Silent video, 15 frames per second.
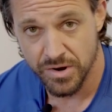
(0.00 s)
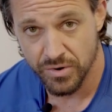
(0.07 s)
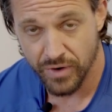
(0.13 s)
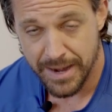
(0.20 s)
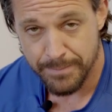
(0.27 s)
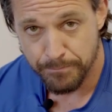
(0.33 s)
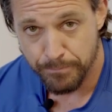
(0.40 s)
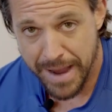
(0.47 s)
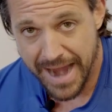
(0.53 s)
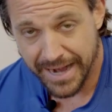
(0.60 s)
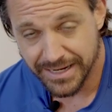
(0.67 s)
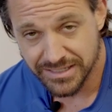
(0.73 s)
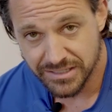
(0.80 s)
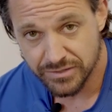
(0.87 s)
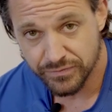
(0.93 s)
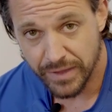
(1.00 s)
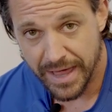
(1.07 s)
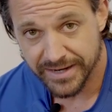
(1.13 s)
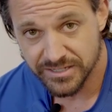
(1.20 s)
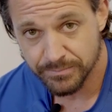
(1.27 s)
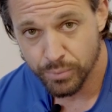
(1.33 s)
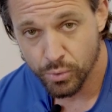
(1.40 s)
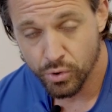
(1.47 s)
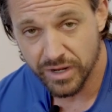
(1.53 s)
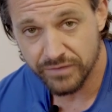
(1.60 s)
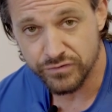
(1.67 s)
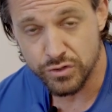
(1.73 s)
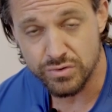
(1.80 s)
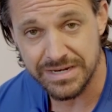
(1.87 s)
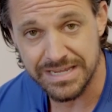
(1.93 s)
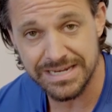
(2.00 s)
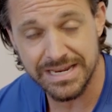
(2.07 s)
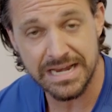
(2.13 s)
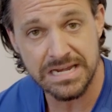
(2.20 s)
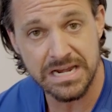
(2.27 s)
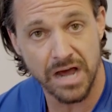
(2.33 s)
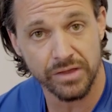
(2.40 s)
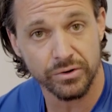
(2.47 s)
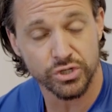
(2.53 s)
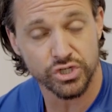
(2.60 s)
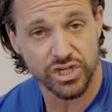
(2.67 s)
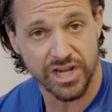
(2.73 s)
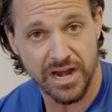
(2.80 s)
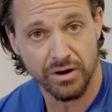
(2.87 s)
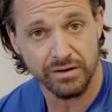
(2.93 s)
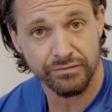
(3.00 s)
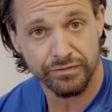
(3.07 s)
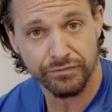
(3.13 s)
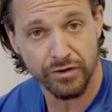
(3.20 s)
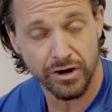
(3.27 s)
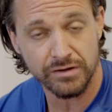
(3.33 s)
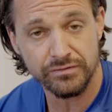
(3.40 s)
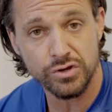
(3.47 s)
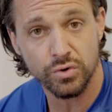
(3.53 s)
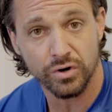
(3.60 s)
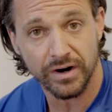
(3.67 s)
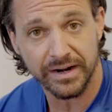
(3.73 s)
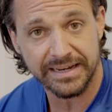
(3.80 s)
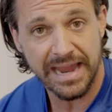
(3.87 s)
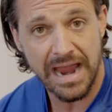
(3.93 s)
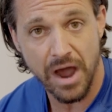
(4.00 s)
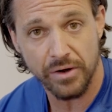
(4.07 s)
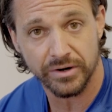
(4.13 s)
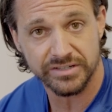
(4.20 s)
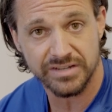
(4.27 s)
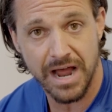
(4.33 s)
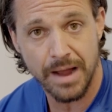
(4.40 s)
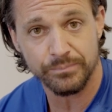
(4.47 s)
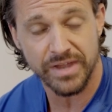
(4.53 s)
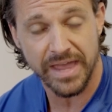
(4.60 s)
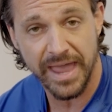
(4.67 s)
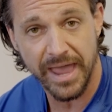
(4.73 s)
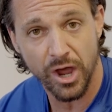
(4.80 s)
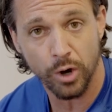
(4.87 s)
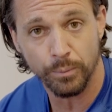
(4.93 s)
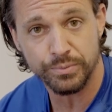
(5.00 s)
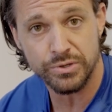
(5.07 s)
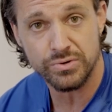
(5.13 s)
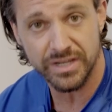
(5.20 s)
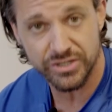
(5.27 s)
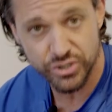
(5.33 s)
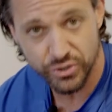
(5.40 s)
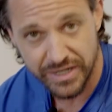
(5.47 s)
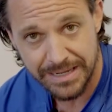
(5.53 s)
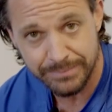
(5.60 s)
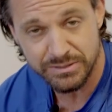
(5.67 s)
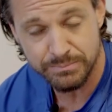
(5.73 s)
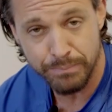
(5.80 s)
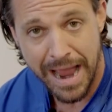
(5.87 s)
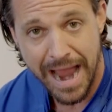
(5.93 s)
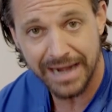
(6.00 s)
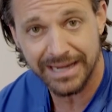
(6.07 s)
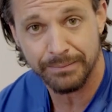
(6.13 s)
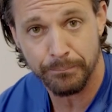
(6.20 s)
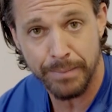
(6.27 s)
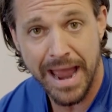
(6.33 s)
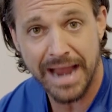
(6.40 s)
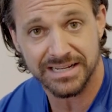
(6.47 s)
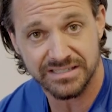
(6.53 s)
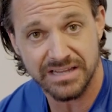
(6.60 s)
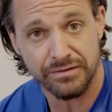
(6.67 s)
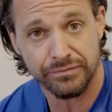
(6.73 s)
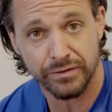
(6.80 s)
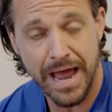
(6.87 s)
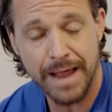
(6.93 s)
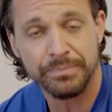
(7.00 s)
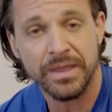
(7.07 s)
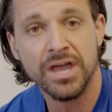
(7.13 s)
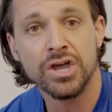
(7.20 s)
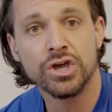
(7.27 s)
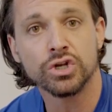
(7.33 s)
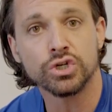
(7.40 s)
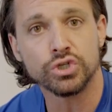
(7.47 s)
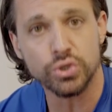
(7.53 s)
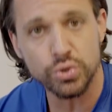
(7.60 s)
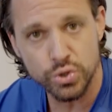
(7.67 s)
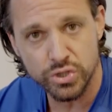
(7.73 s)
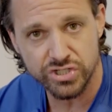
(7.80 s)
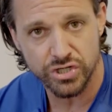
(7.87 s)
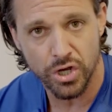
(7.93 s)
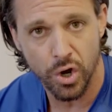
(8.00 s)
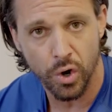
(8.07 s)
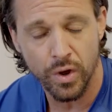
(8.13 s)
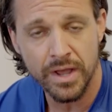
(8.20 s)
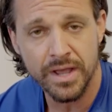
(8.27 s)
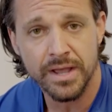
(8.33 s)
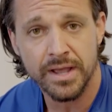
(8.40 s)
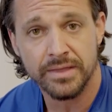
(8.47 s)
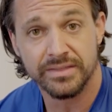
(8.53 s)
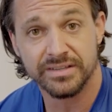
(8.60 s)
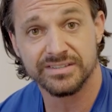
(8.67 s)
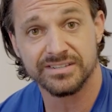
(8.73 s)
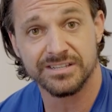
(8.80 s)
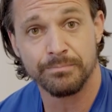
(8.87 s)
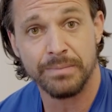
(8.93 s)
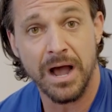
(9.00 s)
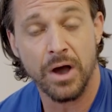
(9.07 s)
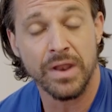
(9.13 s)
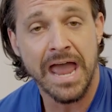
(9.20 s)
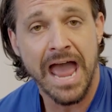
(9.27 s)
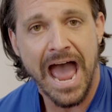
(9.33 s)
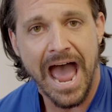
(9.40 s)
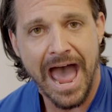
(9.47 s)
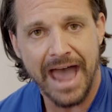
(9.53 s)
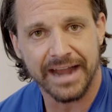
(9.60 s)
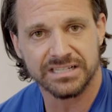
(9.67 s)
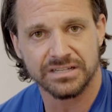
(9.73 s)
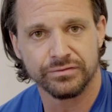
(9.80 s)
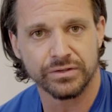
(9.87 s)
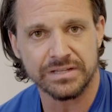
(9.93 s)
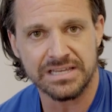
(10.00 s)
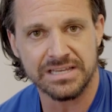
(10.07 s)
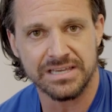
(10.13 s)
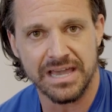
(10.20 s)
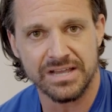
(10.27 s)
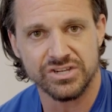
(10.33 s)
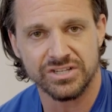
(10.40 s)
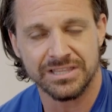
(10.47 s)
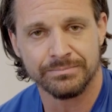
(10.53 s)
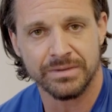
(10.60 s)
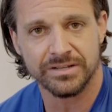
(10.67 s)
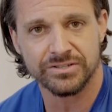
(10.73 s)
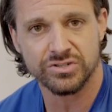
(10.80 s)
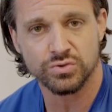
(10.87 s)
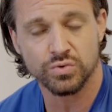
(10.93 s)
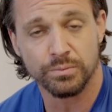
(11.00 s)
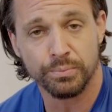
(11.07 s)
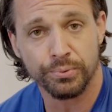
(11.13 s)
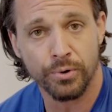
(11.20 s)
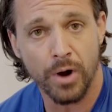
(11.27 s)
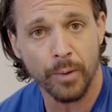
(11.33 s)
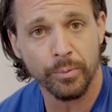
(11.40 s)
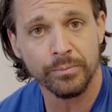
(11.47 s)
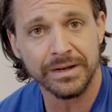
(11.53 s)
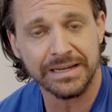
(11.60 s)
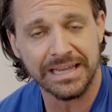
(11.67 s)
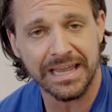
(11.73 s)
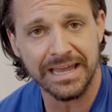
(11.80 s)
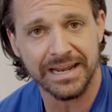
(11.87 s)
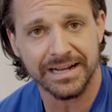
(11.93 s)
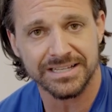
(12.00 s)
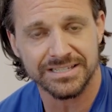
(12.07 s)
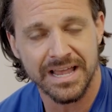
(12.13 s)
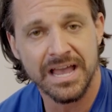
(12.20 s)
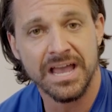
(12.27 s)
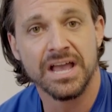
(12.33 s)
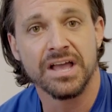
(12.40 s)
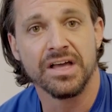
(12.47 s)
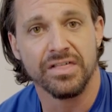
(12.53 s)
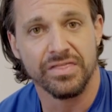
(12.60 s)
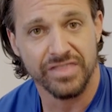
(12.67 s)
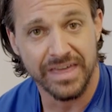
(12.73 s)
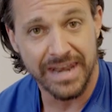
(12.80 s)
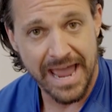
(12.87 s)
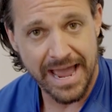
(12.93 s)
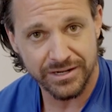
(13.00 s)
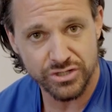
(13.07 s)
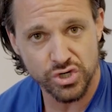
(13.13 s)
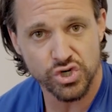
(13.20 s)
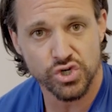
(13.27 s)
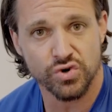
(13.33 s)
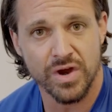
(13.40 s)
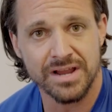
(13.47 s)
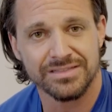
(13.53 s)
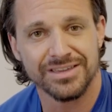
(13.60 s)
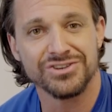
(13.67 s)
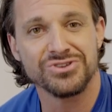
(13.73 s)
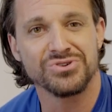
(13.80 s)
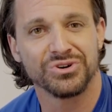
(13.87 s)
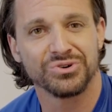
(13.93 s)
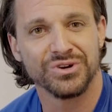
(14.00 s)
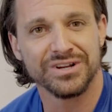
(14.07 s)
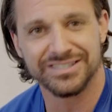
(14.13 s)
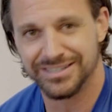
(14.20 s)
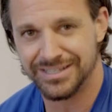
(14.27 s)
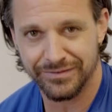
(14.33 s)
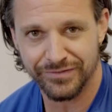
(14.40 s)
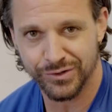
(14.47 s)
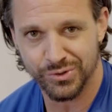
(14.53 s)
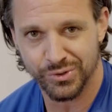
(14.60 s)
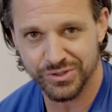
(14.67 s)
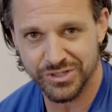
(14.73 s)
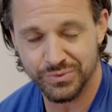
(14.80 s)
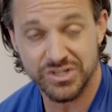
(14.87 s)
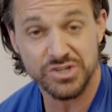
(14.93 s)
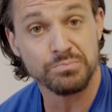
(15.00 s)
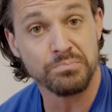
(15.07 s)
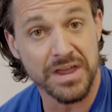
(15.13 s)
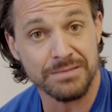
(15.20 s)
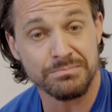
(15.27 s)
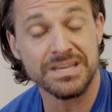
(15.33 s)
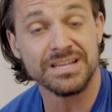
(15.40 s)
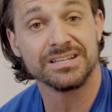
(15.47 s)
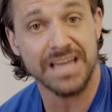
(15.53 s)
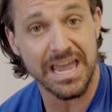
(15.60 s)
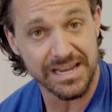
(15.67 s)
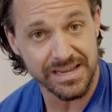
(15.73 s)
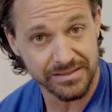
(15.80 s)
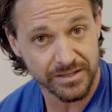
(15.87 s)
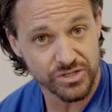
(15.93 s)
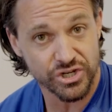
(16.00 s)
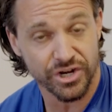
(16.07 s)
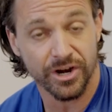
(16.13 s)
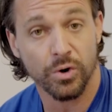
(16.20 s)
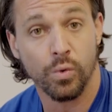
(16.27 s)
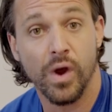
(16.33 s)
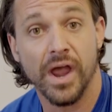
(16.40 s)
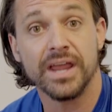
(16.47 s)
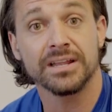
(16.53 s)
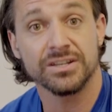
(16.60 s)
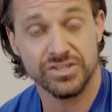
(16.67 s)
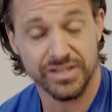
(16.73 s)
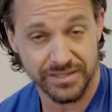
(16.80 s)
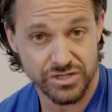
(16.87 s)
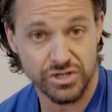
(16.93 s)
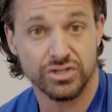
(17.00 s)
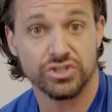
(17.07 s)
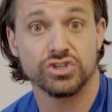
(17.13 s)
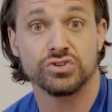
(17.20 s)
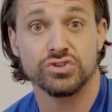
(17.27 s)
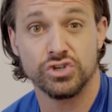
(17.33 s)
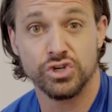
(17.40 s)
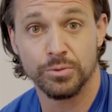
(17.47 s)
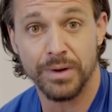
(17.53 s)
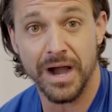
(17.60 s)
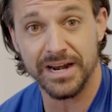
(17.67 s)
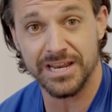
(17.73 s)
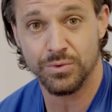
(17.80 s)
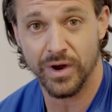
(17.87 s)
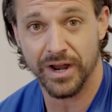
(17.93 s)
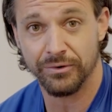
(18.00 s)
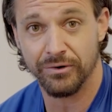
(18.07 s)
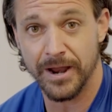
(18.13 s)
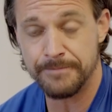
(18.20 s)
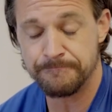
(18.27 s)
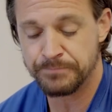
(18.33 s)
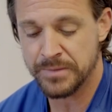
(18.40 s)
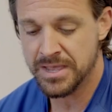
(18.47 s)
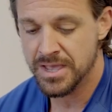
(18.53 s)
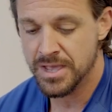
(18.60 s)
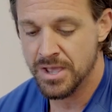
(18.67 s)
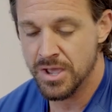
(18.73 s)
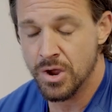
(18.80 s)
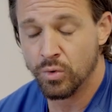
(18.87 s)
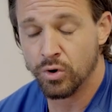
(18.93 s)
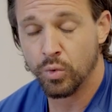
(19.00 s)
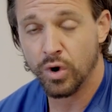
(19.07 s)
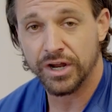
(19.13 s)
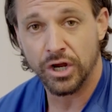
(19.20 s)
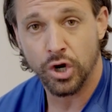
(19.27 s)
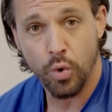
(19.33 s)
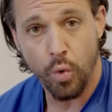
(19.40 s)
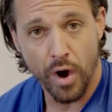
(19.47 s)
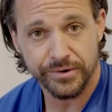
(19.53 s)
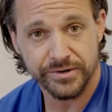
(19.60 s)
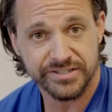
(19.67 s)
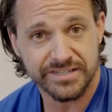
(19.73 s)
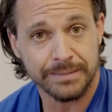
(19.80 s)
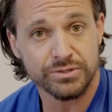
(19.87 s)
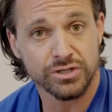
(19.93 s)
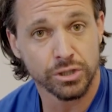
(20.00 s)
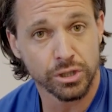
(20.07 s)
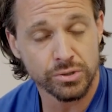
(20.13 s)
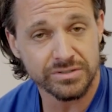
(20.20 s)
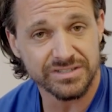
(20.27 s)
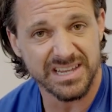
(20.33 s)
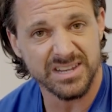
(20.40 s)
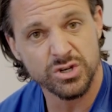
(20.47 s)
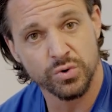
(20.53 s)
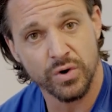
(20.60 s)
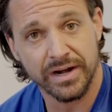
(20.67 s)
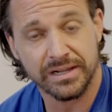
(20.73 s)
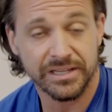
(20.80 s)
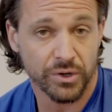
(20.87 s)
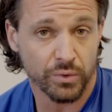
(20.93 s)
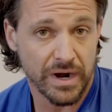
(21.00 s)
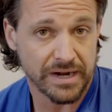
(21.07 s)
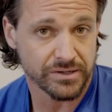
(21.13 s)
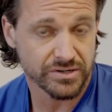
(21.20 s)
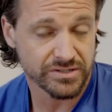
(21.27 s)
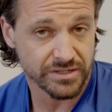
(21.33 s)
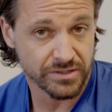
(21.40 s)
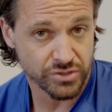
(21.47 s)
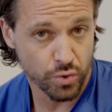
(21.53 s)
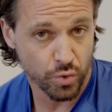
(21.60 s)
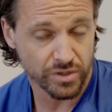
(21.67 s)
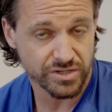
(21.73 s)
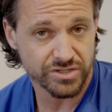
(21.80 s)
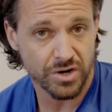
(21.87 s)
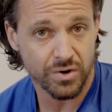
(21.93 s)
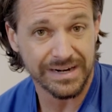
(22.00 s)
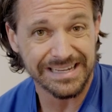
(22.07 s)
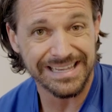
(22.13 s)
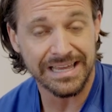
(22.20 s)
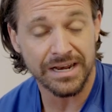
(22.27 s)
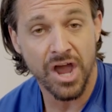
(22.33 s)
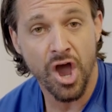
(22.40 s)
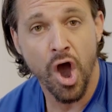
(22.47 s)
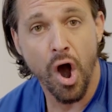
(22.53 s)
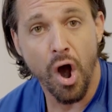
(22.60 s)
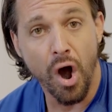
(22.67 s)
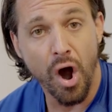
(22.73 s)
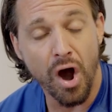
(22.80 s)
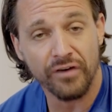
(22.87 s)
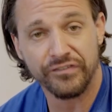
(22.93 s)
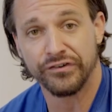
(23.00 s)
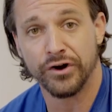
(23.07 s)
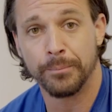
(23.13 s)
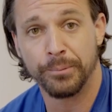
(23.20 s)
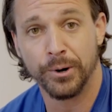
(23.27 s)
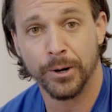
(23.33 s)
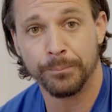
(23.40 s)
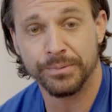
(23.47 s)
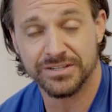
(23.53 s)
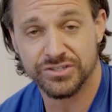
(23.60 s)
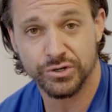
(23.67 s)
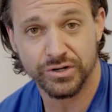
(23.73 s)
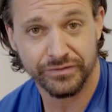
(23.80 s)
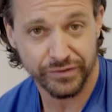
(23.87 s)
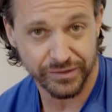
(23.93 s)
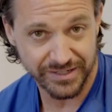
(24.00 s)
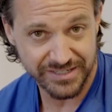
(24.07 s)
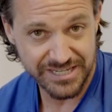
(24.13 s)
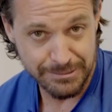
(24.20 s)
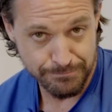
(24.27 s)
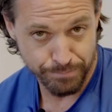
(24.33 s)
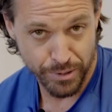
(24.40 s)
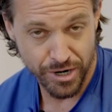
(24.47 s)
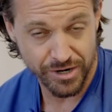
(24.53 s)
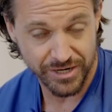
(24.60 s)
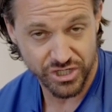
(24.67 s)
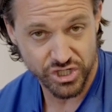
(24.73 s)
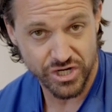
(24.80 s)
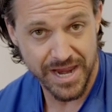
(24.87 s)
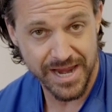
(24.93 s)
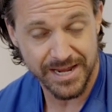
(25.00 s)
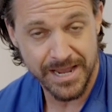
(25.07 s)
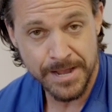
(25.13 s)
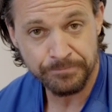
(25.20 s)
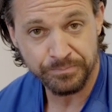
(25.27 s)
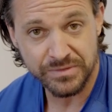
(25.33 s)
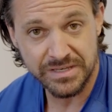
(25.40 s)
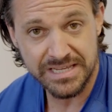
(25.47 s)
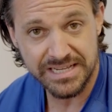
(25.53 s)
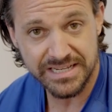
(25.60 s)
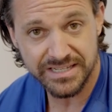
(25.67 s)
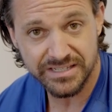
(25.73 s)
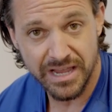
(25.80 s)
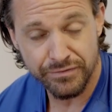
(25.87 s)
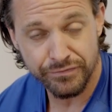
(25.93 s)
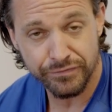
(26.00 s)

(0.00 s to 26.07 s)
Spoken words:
right? Back is as flat as a board. If you need another chair in front of you or a countertop to help you get your hips back and back stay flat, do so. This is about actively engaging the muscles with proper mechanics. Then as you strengthen, you increase the difficulty, which may mean taking the chair away and then just using your body weight, right? We're working quadriceps, glutes, indirectly erectors and torso. Again, all for a purpose. You're gonna feel a deep burn, a shake, knees stay